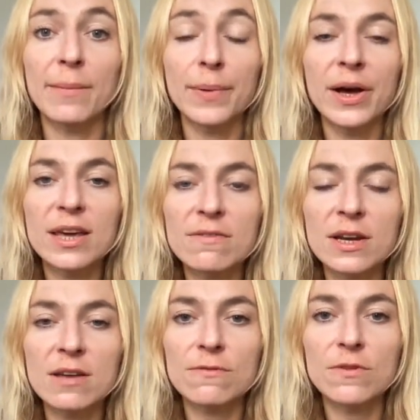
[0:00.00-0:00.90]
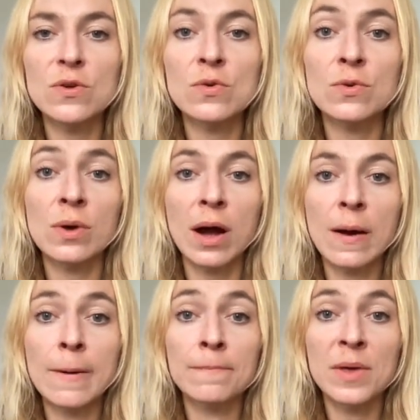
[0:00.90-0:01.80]
But even if you
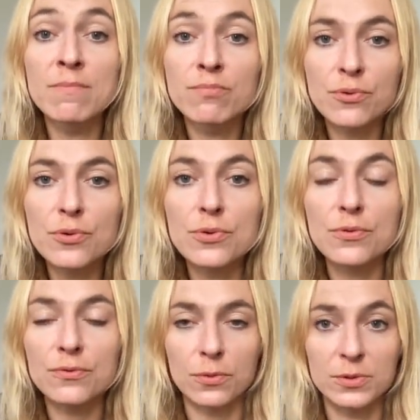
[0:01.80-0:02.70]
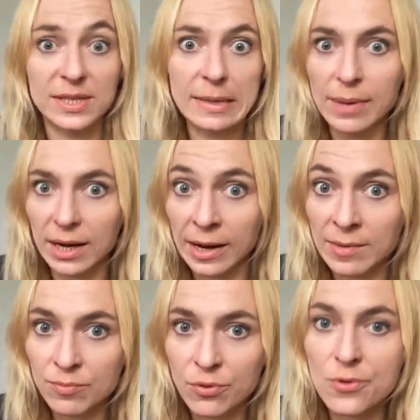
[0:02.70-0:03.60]
improve or seemingly
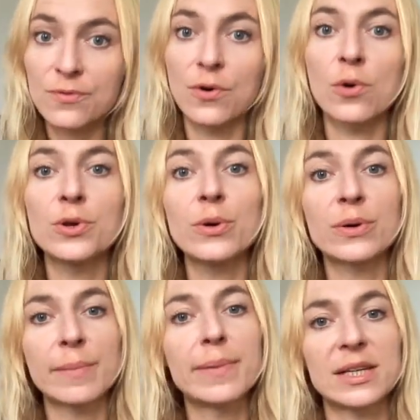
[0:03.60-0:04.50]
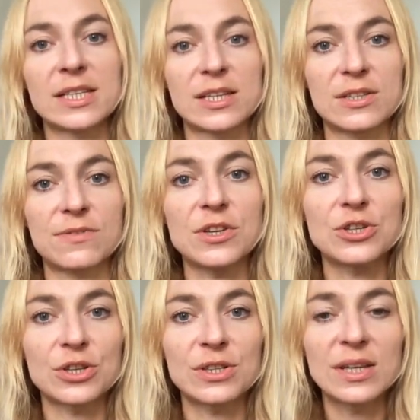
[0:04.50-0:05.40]
improve on your competitors'
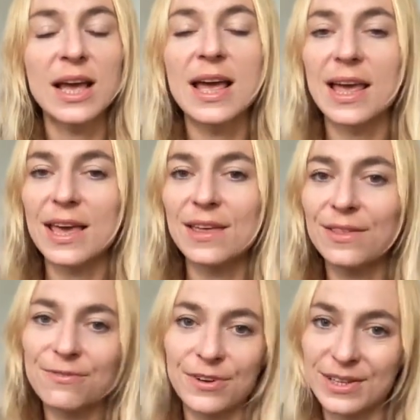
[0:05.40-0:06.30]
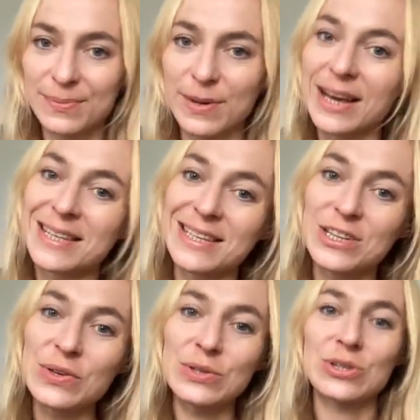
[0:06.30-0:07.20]
features, in the first place,
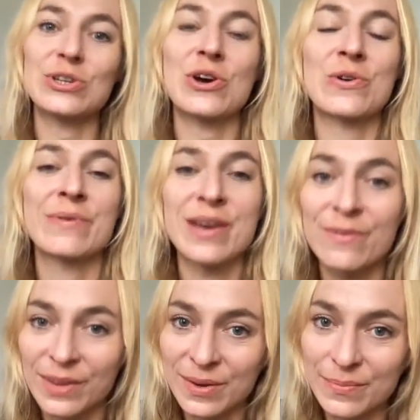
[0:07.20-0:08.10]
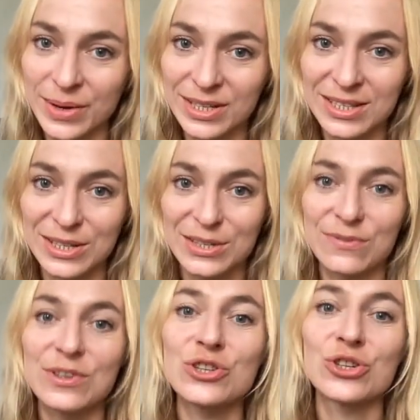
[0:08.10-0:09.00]
you don't know if the competitors'
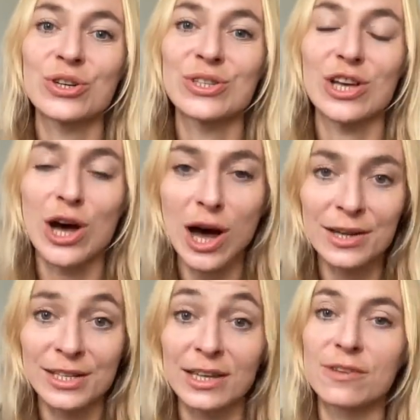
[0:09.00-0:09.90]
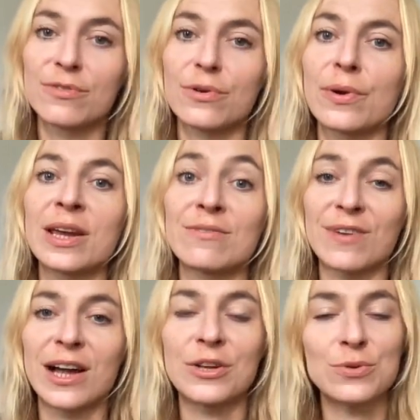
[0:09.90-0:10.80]
features are delivering
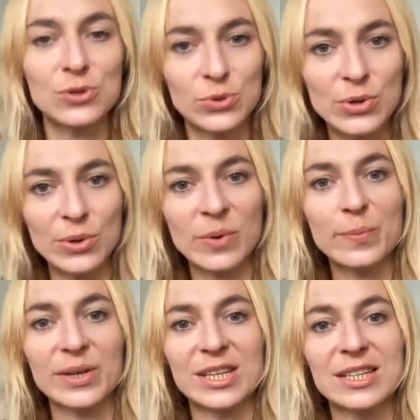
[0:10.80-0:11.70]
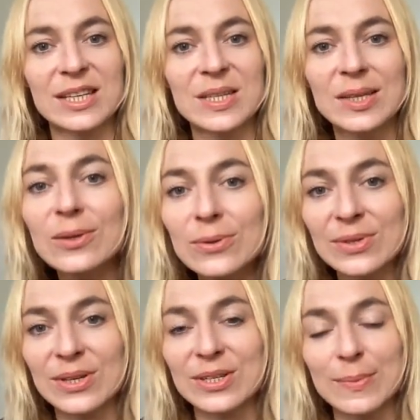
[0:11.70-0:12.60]
value to your competitors'
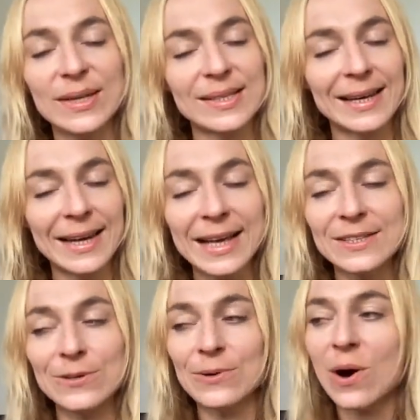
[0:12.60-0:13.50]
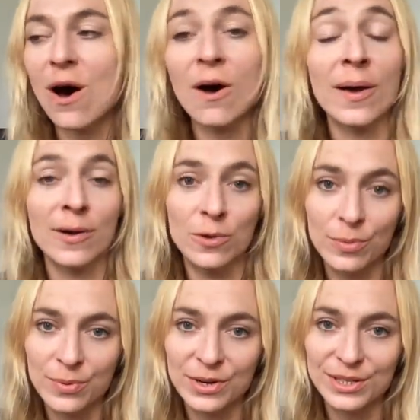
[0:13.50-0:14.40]
users because unless you are a
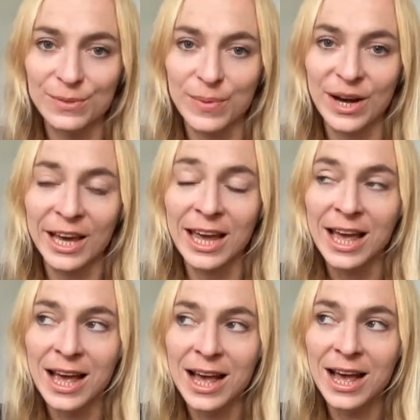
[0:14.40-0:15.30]
corporate spy,